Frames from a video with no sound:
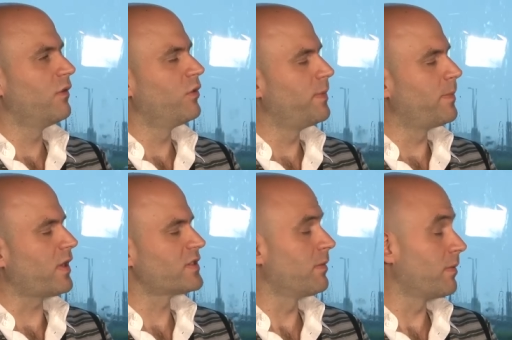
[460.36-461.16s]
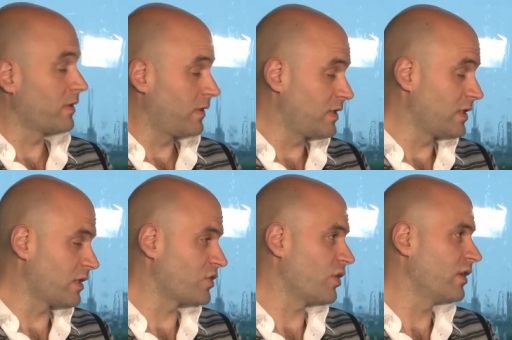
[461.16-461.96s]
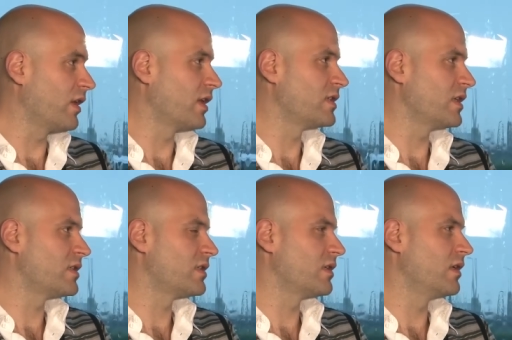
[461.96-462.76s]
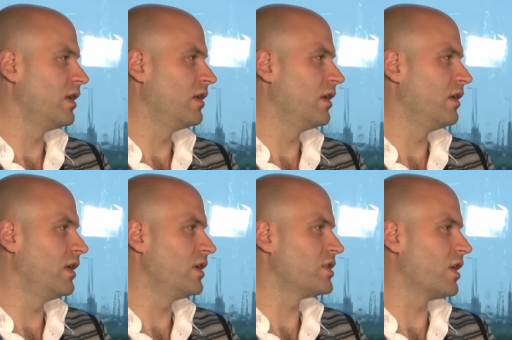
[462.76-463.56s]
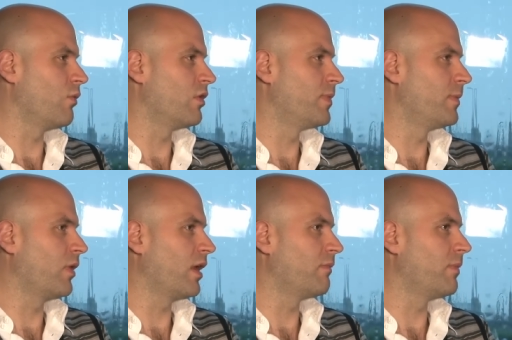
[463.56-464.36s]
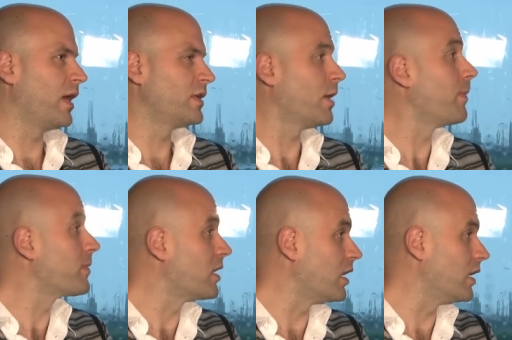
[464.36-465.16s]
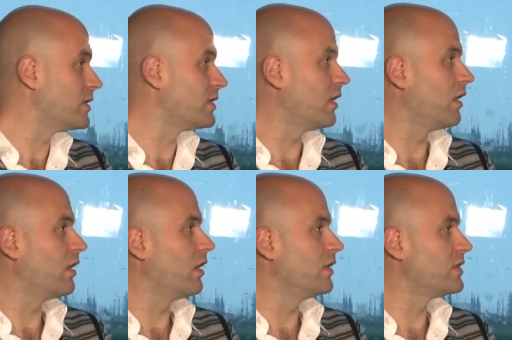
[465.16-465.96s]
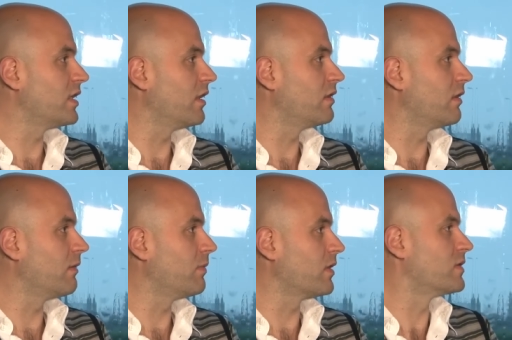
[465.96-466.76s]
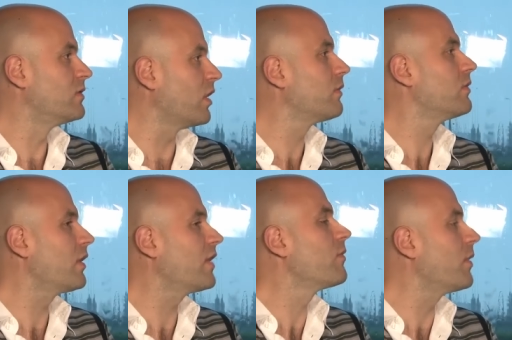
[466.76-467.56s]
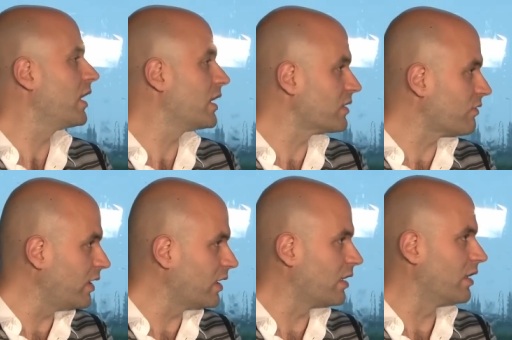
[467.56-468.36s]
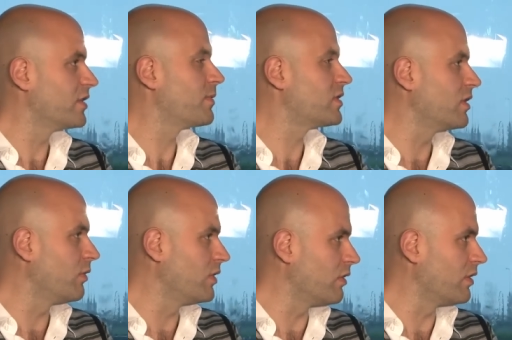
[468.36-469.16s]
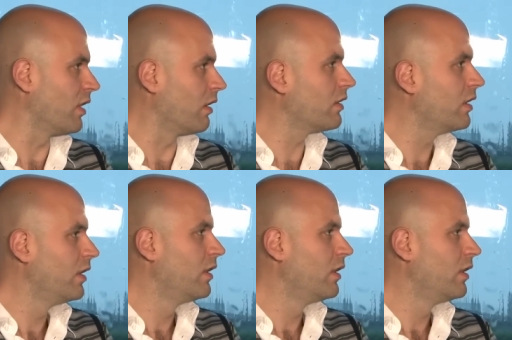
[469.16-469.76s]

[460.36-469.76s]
it would be possible, because this is a trend that exists in Asia, where people buy top-up cards instead, because not everybody has a credit card, especially when you're young.